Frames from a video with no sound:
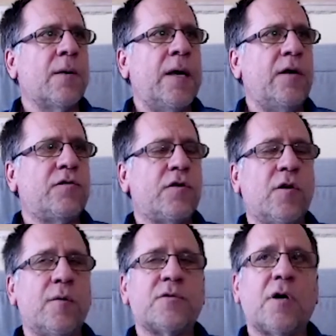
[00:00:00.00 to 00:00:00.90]
in
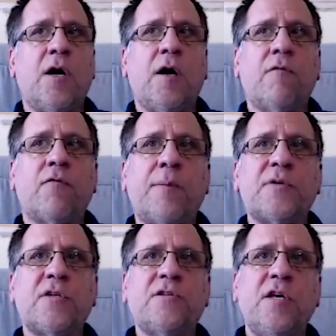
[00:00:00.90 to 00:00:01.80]
terms of
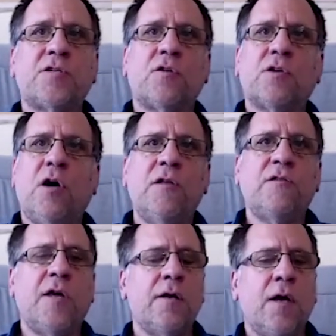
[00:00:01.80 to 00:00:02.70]
representational
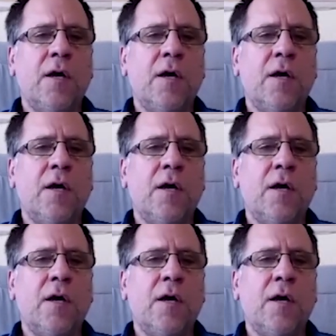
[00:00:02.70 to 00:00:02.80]
content